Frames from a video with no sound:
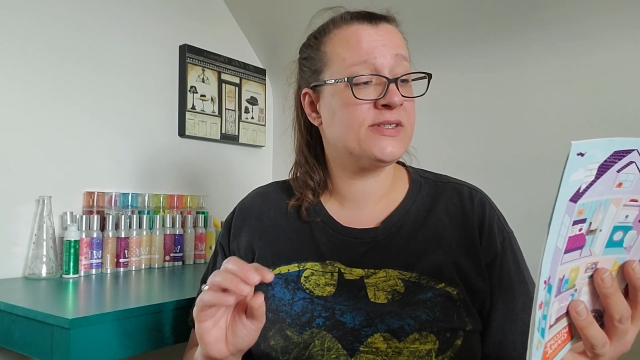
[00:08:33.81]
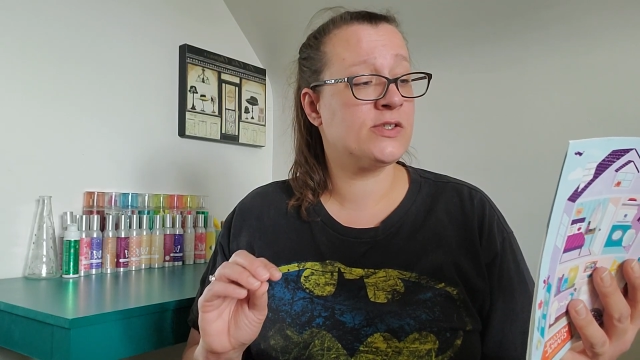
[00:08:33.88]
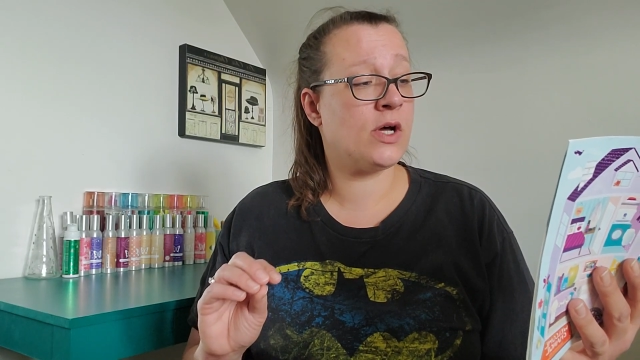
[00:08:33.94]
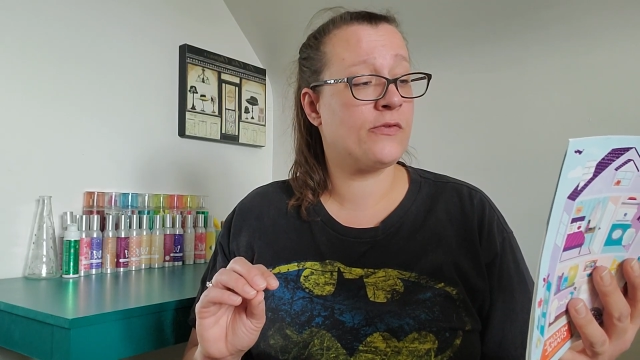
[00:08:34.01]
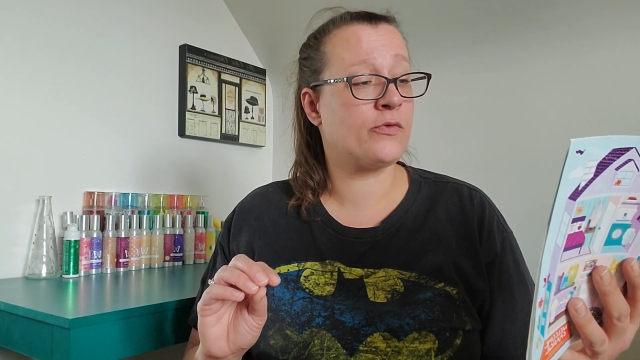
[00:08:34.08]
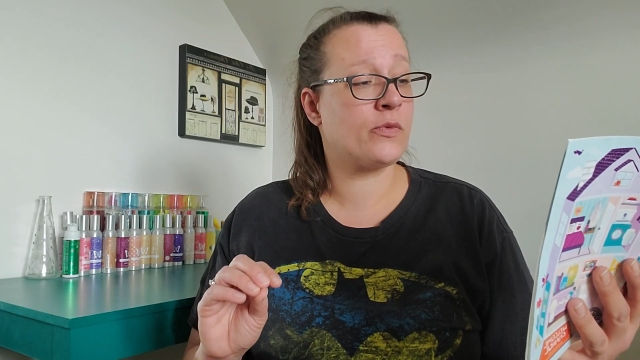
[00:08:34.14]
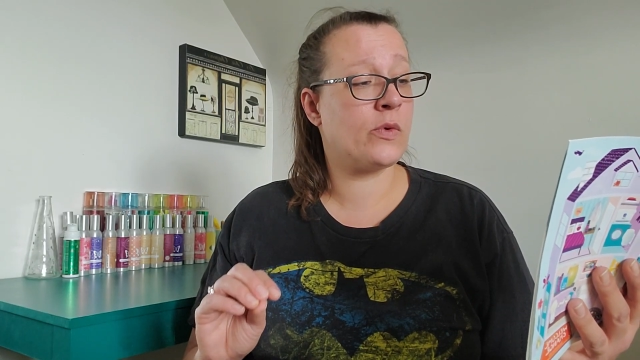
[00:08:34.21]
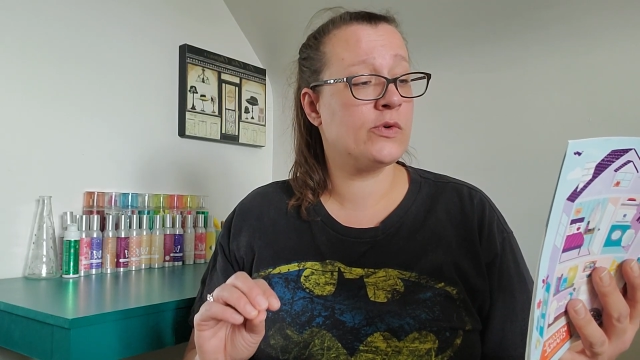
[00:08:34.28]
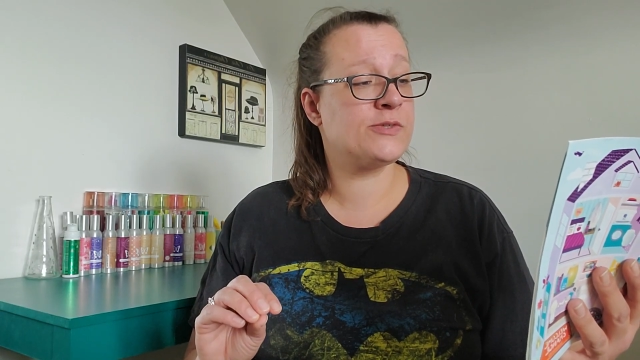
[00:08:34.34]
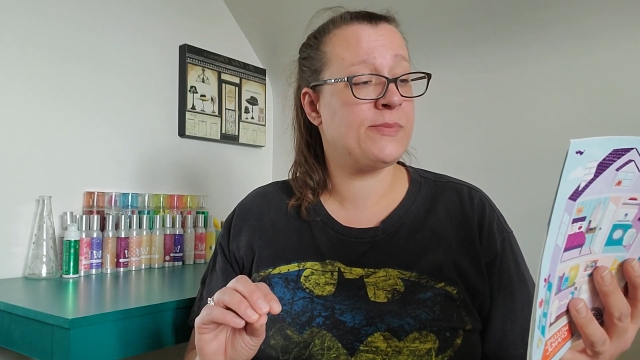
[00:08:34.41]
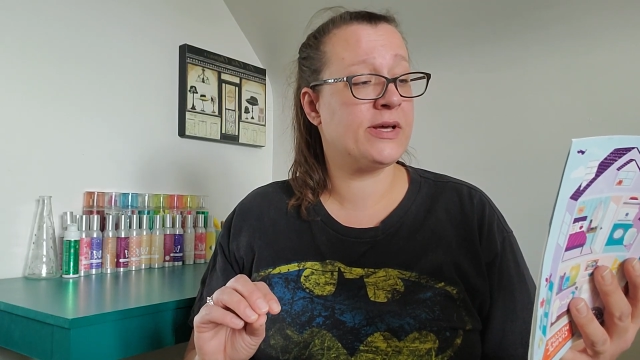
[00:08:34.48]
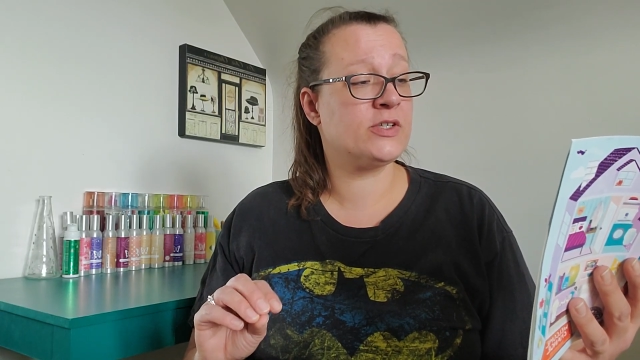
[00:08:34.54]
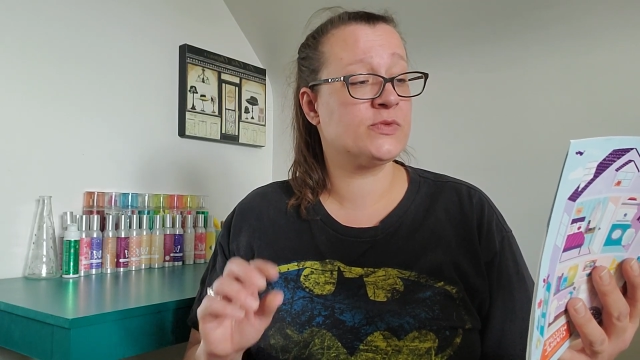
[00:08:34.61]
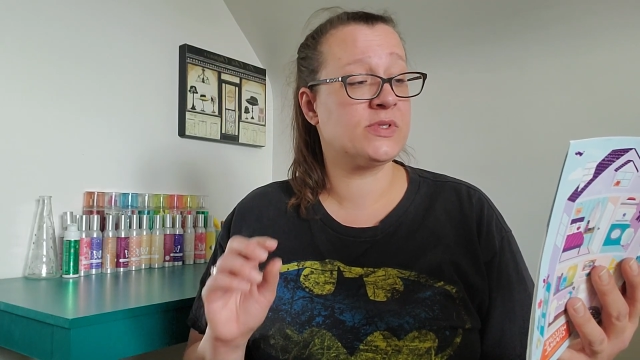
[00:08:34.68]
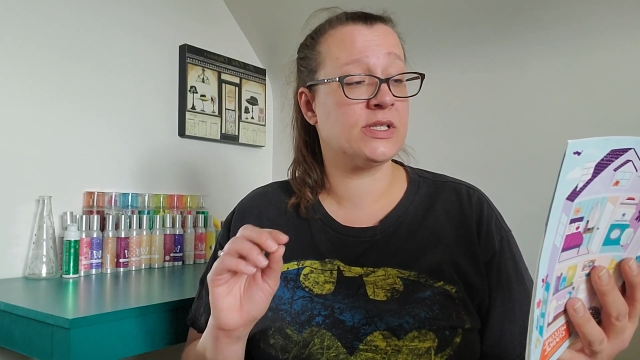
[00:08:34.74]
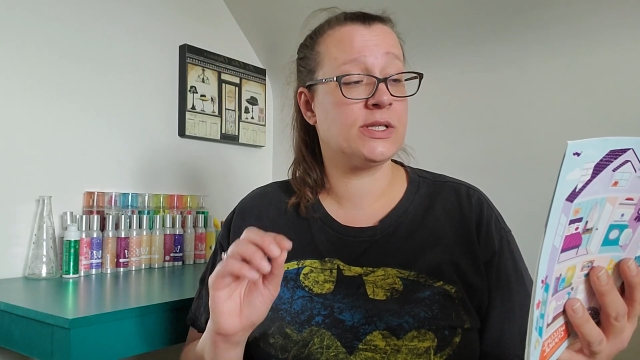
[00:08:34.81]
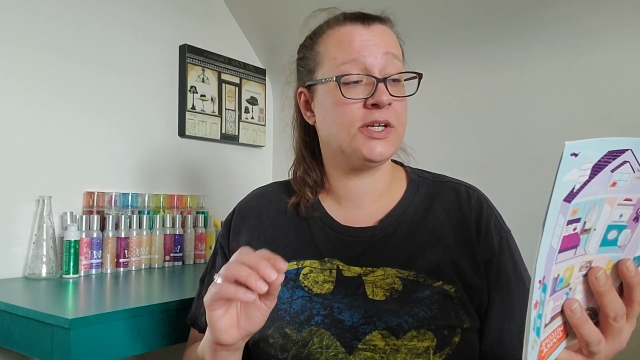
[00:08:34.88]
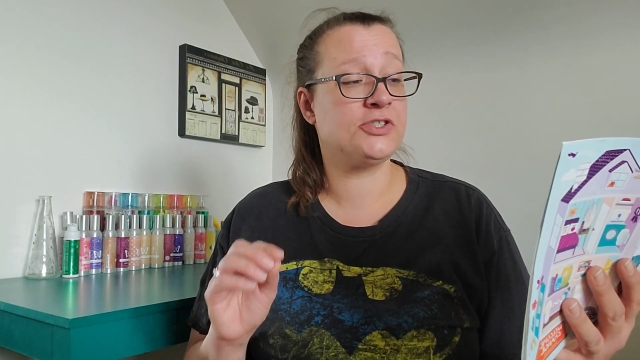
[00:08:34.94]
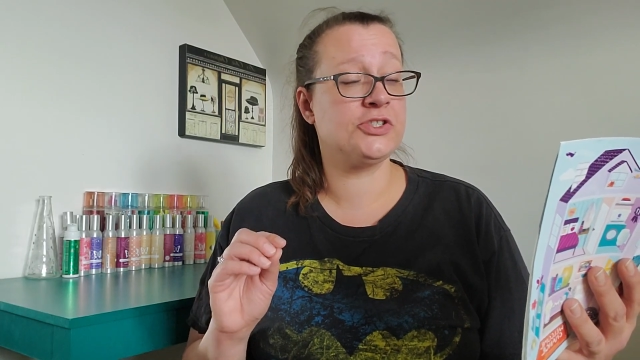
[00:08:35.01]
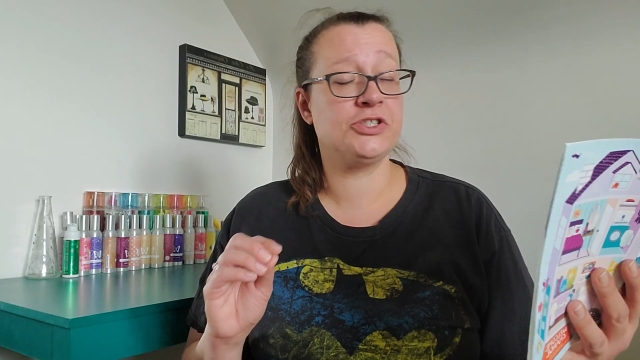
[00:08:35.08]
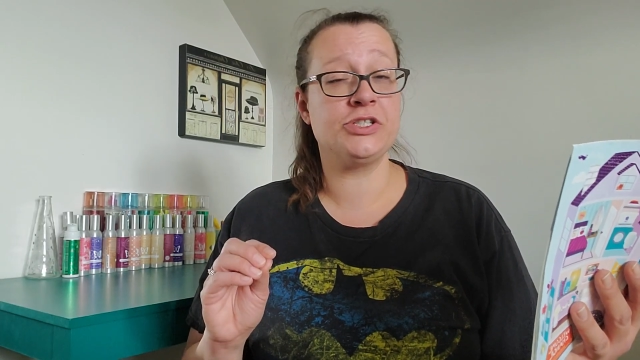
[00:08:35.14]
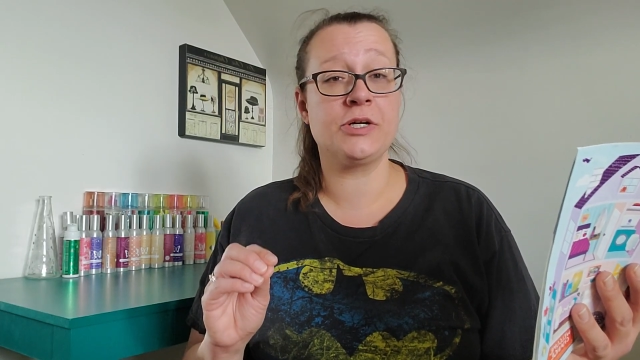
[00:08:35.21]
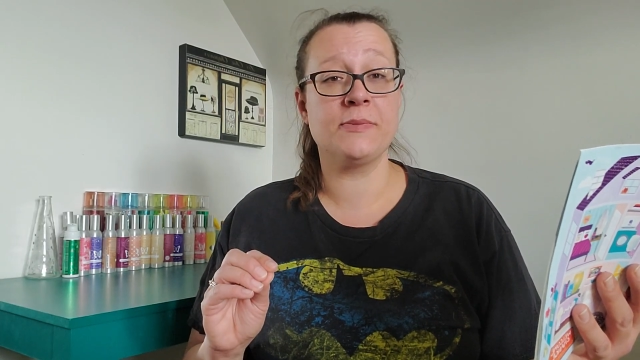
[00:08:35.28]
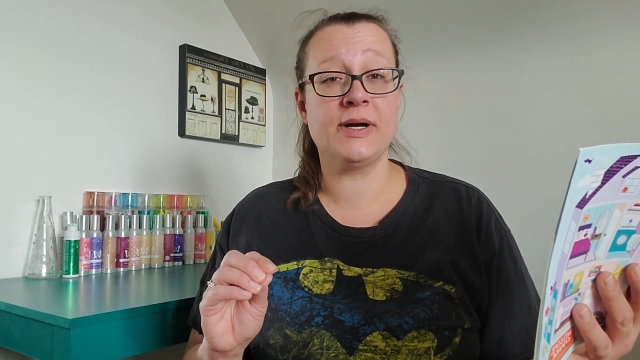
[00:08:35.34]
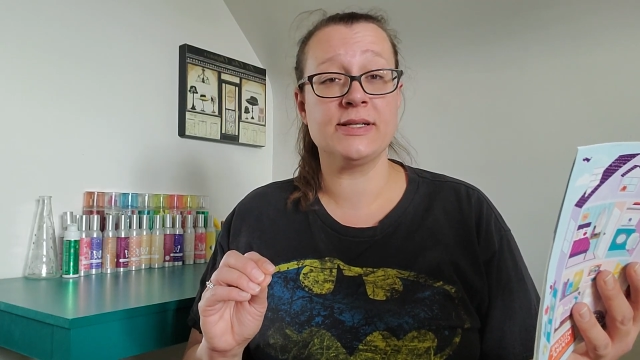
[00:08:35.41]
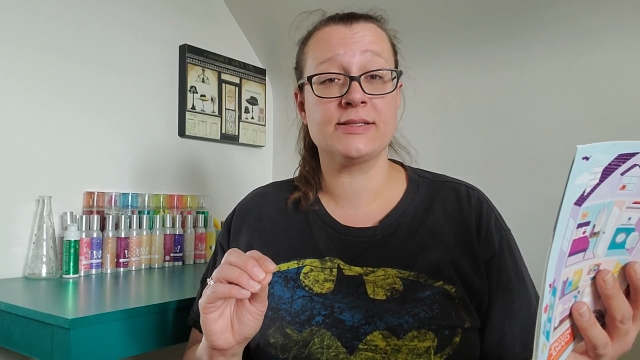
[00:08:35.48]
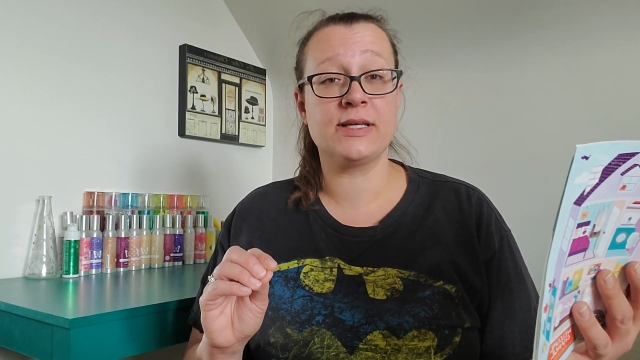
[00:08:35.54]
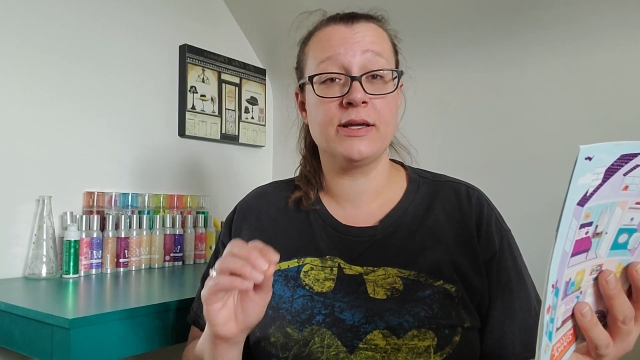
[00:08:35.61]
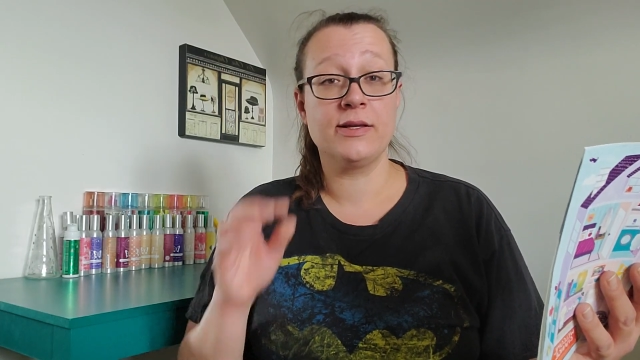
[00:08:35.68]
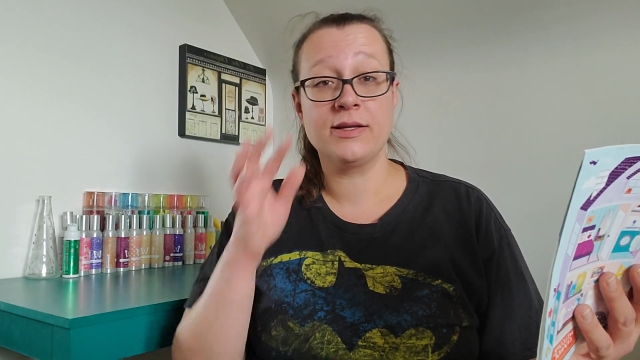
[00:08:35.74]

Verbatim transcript: soft rose petals with a touch of sheer musk